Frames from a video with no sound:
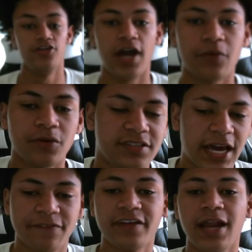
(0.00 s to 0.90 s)
You guys will
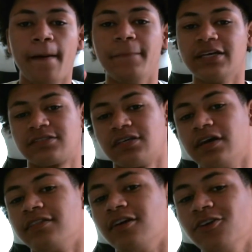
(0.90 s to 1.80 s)
definitely not miss
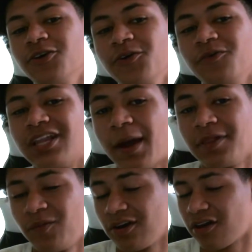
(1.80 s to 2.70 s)
the new
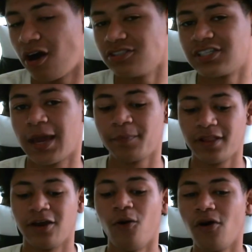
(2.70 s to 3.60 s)
Diamond Warriors Aldridge
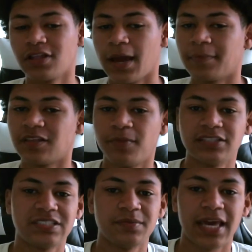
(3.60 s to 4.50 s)
gameplay or the Amethyst Ben
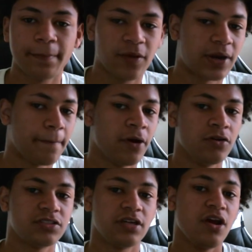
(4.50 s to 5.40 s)
Simmons gameplay when I
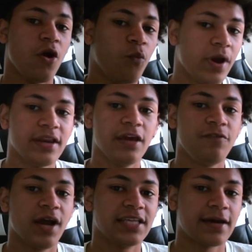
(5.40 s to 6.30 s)
post it. When,
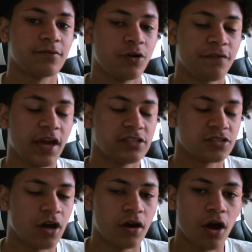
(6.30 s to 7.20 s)
if you guys have
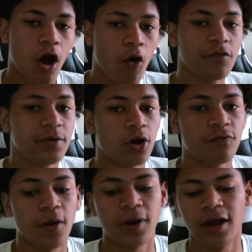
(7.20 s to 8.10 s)
notifications on, always be
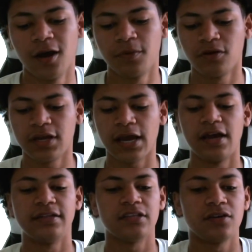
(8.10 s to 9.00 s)
notified when I upload. And yeah,
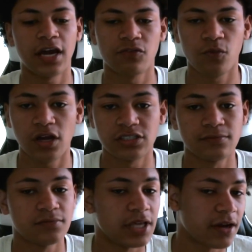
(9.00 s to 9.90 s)
thank you guys for watching.
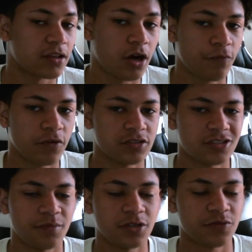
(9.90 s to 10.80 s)
Thank you guys all for
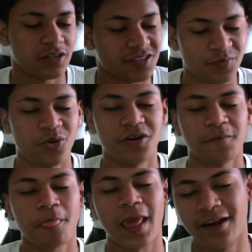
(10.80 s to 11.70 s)
so much for the support.
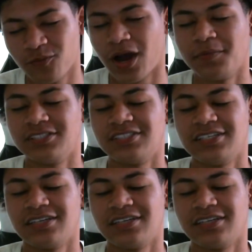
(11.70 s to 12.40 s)
And it's YBC.